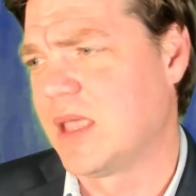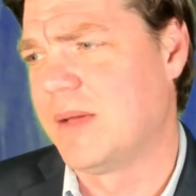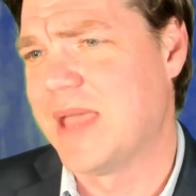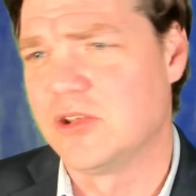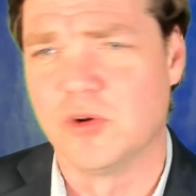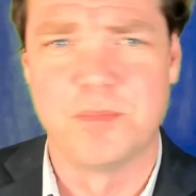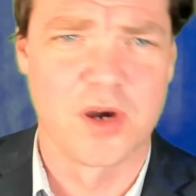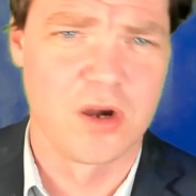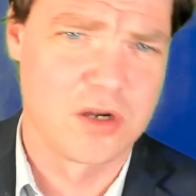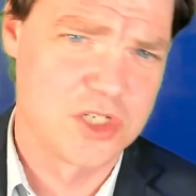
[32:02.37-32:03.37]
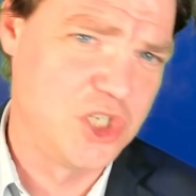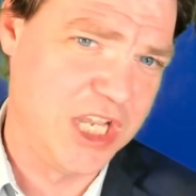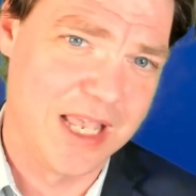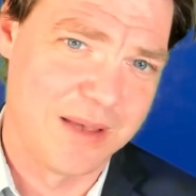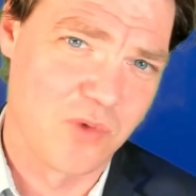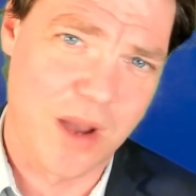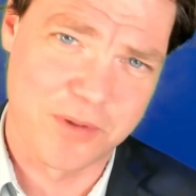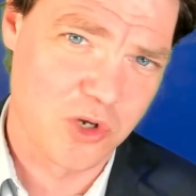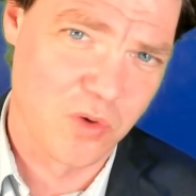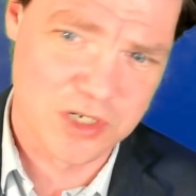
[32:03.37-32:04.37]
Emanuel Berg's GM
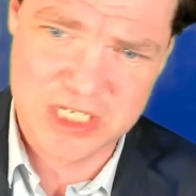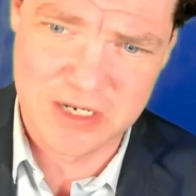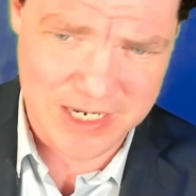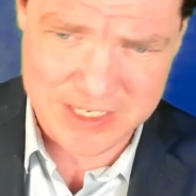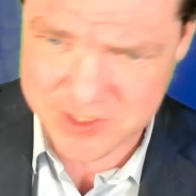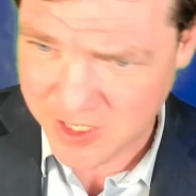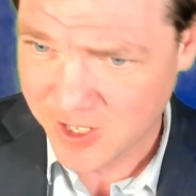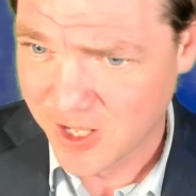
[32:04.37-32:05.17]
repertoire series.